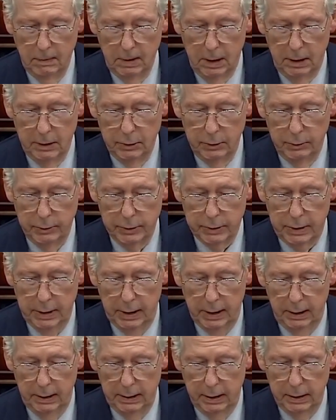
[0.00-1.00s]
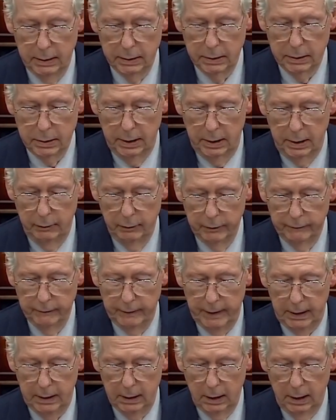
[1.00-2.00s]
A Jewish deli in the city was
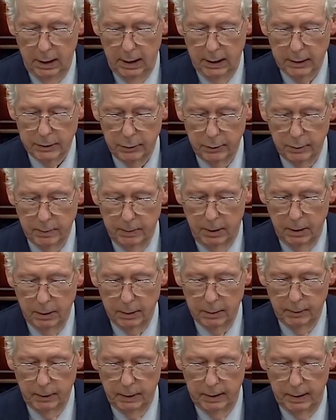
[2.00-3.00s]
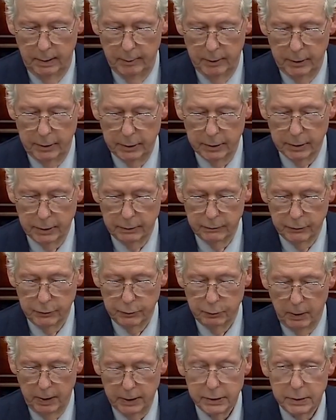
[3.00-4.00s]
vandalized with multiple images of
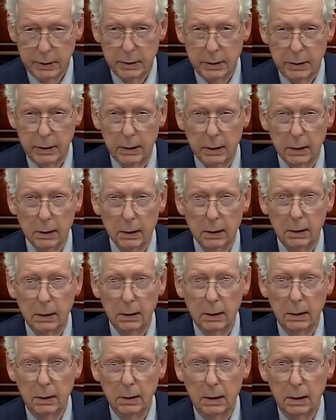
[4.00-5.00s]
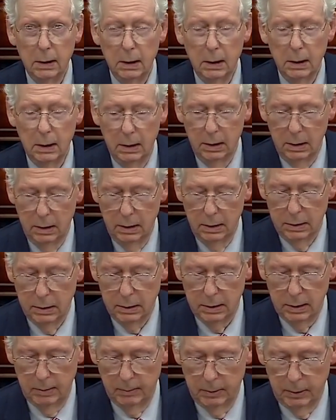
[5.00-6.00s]
swastika
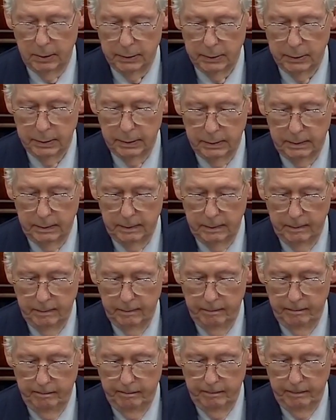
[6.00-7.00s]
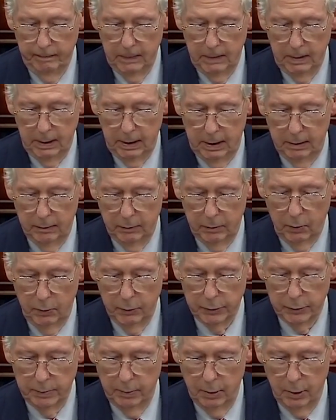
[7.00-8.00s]
symbols. And of
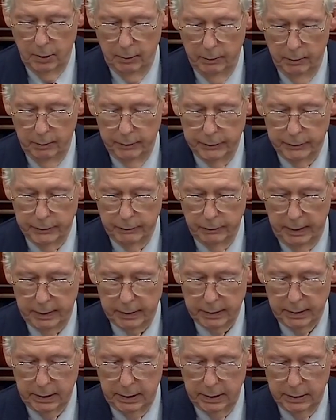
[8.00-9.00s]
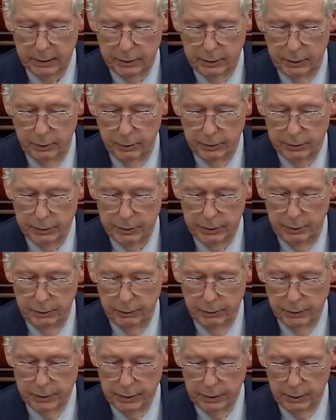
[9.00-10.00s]
course, murderous threats against Jewish
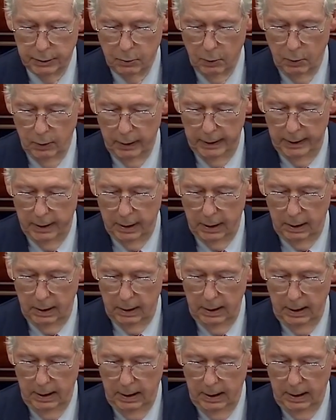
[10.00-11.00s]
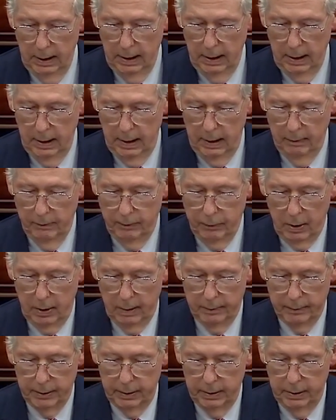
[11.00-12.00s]
students at Cornell have
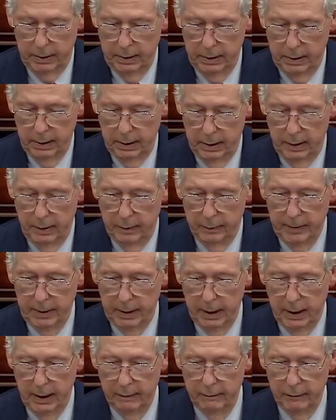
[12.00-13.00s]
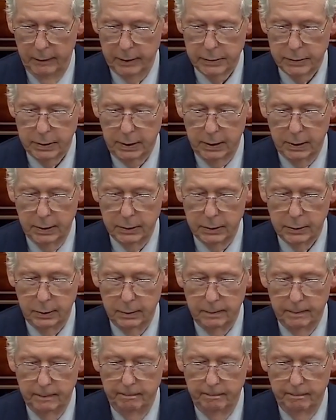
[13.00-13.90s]
prompted an FBI investigation.